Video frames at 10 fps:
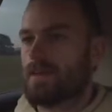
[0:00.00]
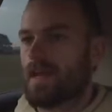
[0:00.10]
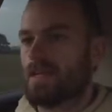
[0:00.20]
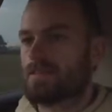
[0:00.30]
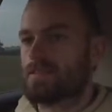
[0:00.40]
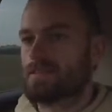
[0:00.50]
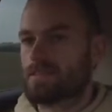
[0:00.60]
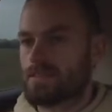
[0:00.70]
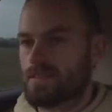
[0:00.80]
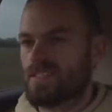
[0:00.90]
and
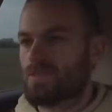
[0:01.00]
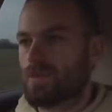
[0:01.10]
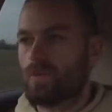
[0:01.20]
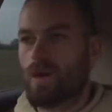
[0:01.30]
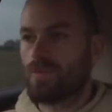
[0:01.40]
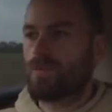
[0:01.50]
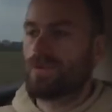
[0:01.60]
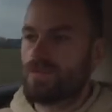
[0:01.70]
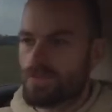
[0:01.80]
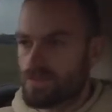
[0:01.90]
it's been well
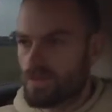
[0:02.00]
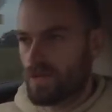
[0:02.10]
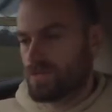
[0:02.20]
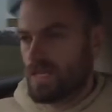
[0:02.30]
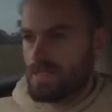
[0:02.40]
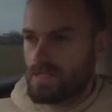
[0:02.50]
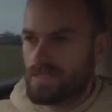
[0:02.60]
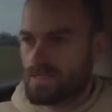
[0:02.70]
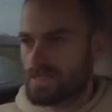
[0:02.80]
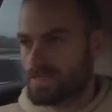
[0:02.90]
proven, well
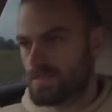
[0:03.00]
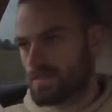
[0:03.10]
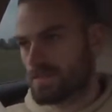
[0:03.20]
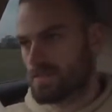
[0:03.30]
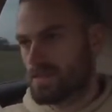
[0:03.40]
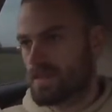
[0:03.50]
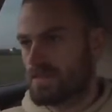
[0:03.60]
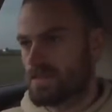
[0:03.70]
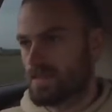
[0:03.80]
tested, and you know,